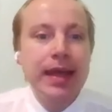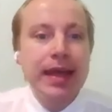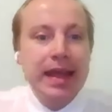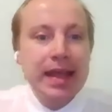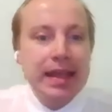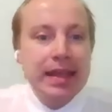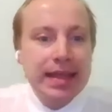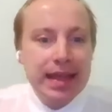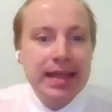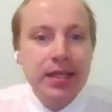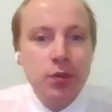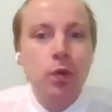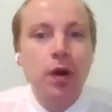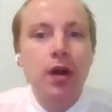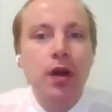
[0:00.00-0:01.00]
In
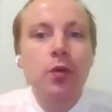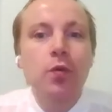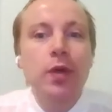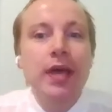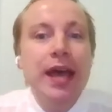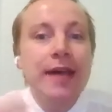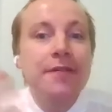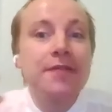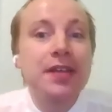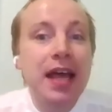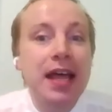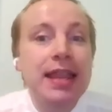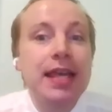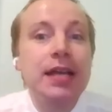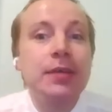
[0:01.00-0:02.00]
this world, we have
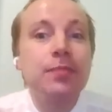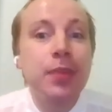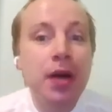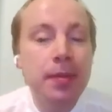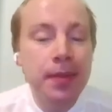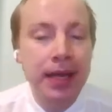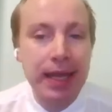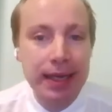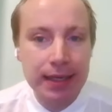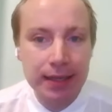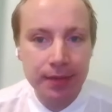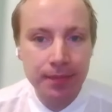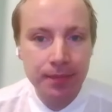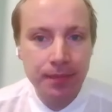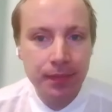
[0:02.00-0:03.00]
nothing permanent.
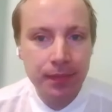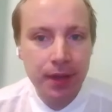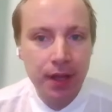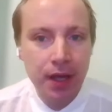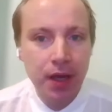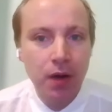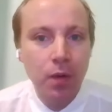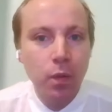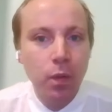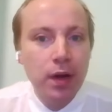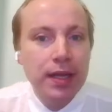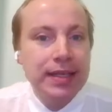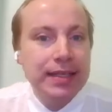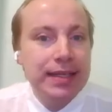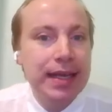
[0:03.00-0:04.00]
What
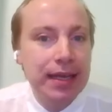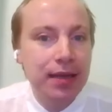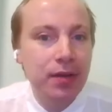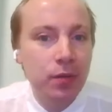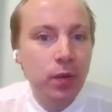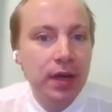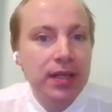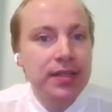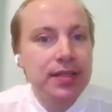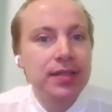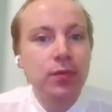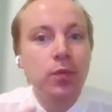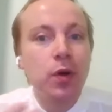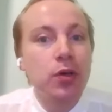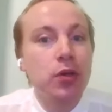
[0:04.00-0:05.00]
is it?
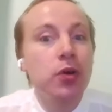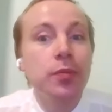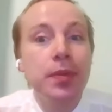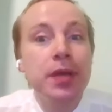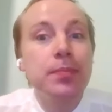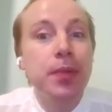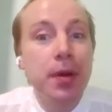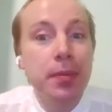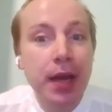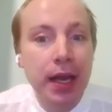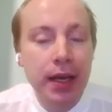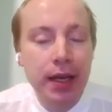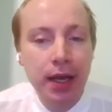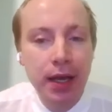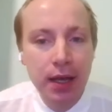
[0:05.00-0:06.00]
What could be
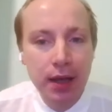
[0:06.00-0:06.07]
permanent?